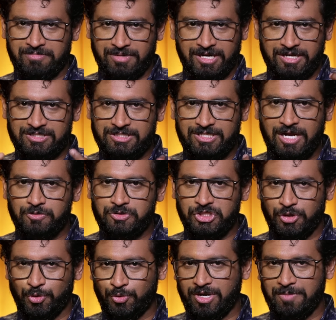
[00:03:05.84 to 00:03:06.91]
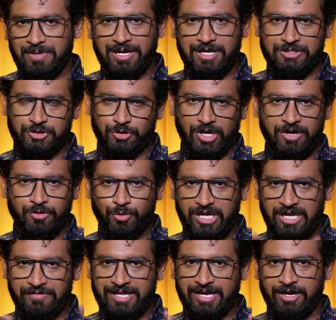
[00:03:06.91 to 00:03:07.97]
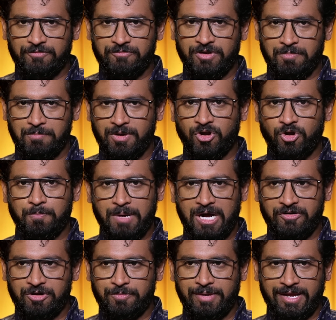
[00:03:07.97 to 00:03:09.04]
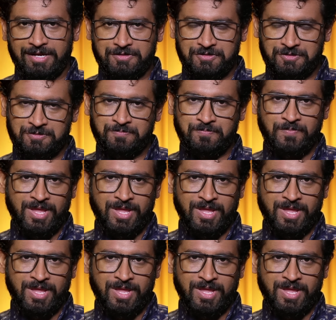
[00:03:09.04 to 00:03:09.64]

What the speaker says: it is now 0, completely 0. I don't have any kind of number or power in my eyes.